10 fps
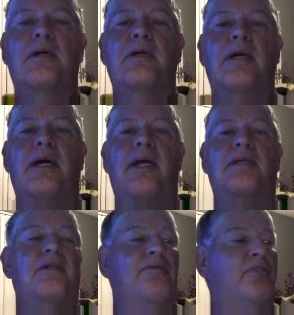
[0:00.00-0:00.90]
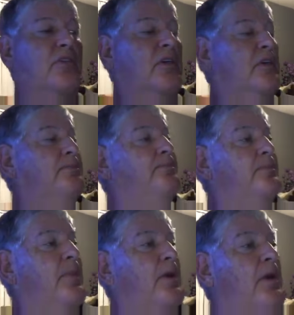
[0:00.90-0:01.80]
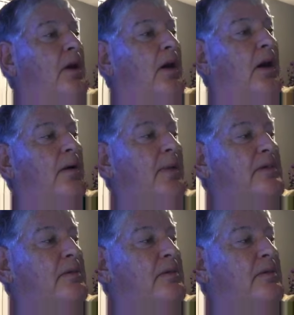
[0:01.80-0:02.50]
yeah, that stuff is good. I